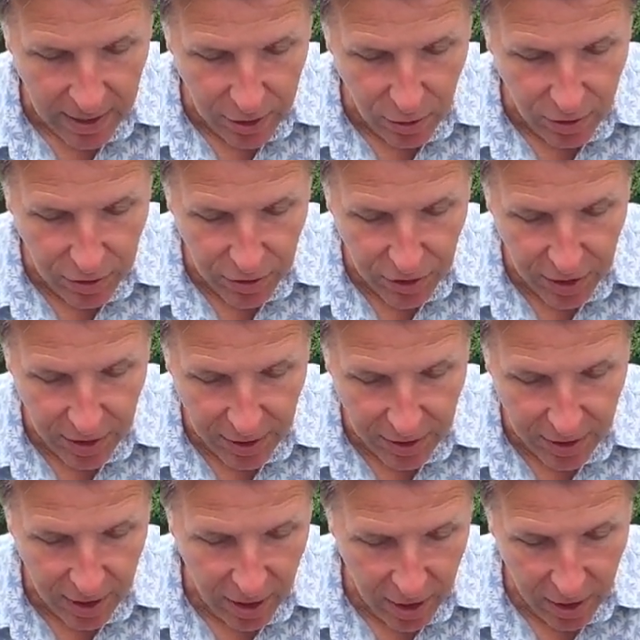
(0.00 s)
and you can see
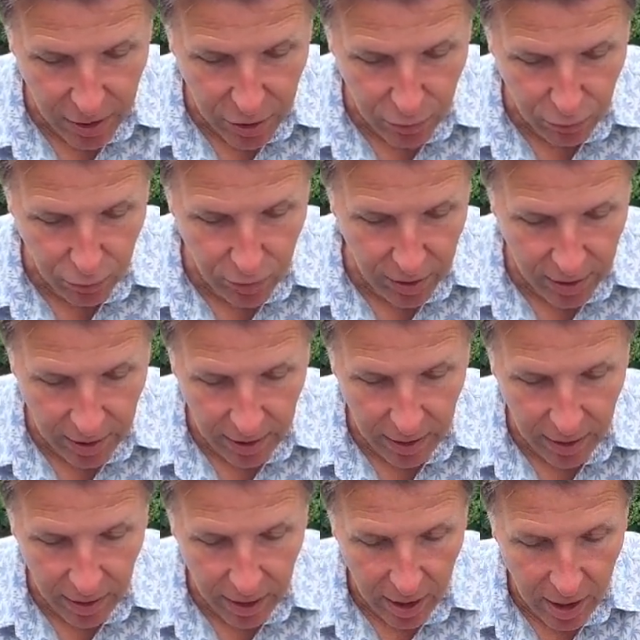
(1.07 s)
the cards really
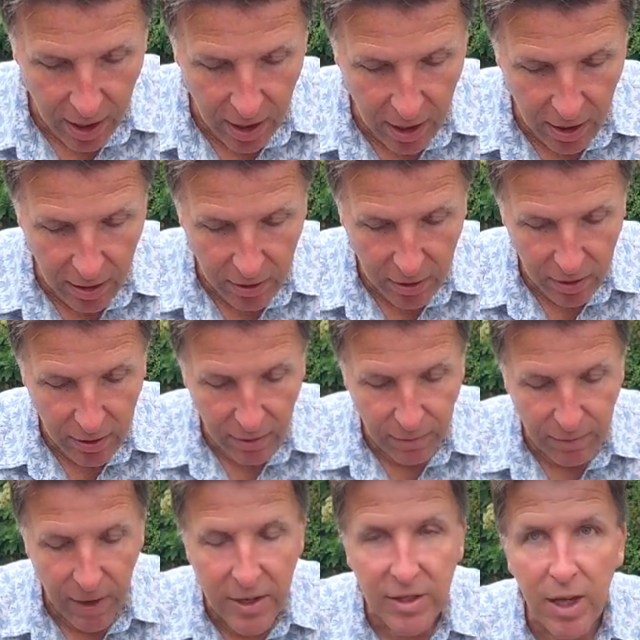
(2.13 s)
are
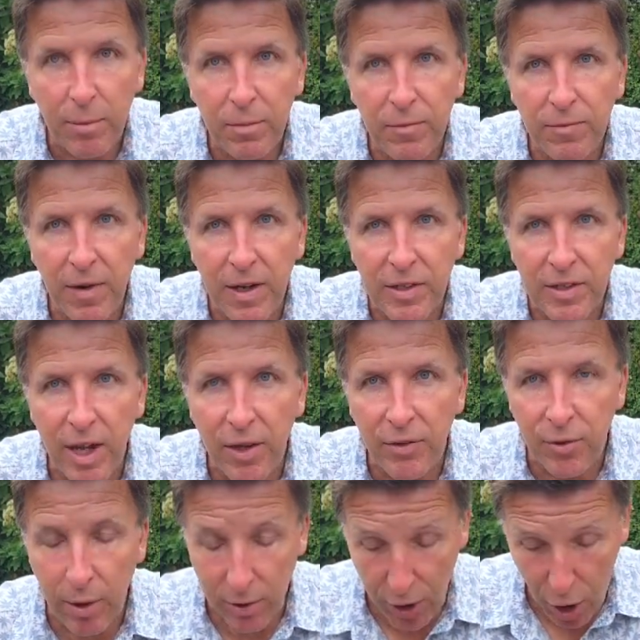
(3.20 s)
face up and face down
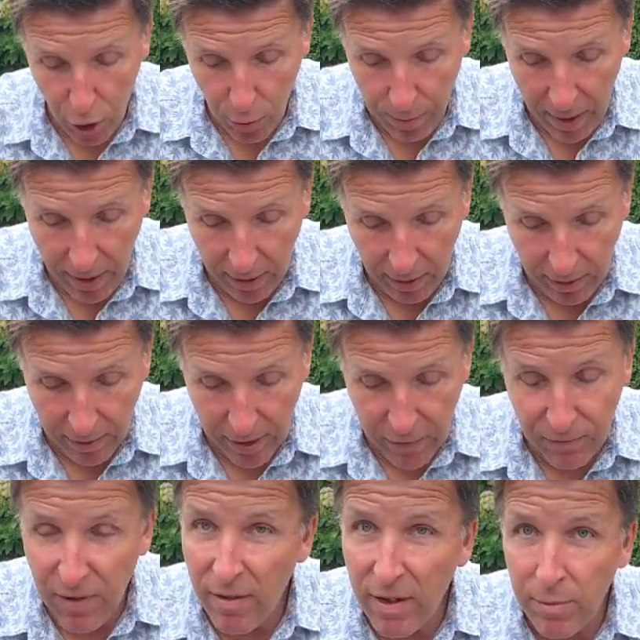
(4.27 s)
throughout the whole packet. That's
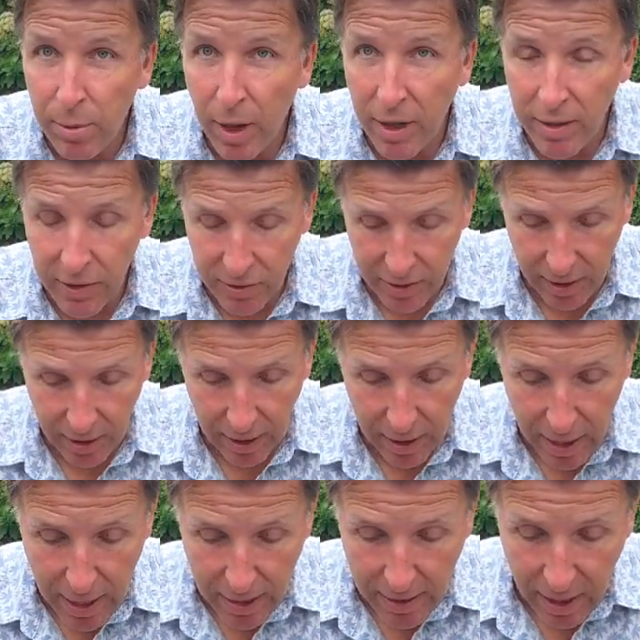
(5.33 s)
very plain to see.
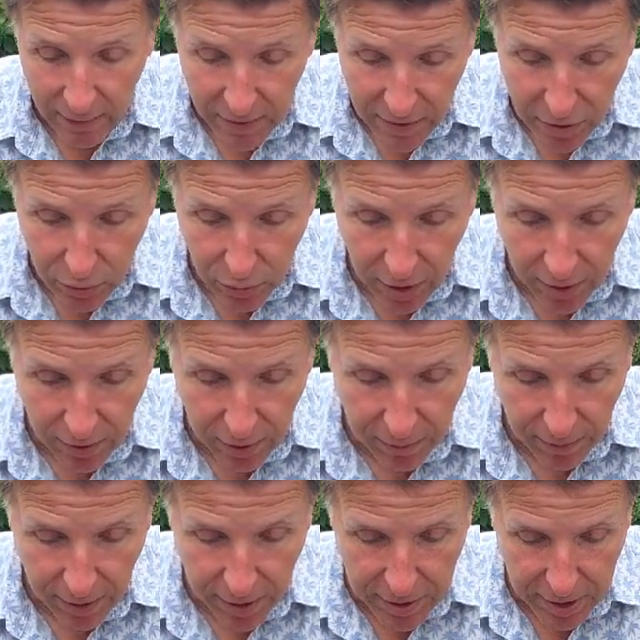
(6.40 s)
Now this is all done at the
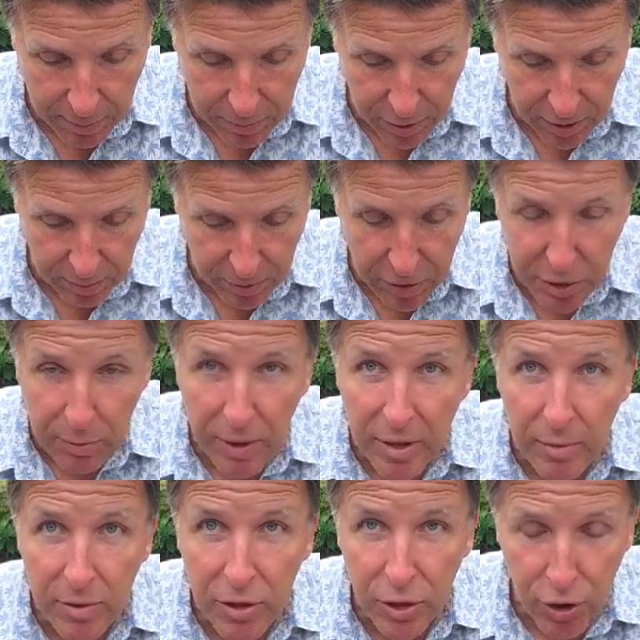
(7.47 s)
fingertips because I'm going to split
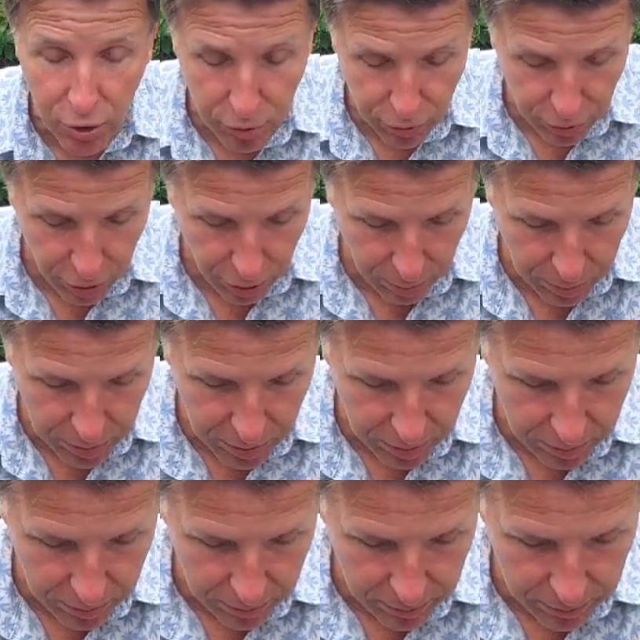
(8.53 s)
them into two groups.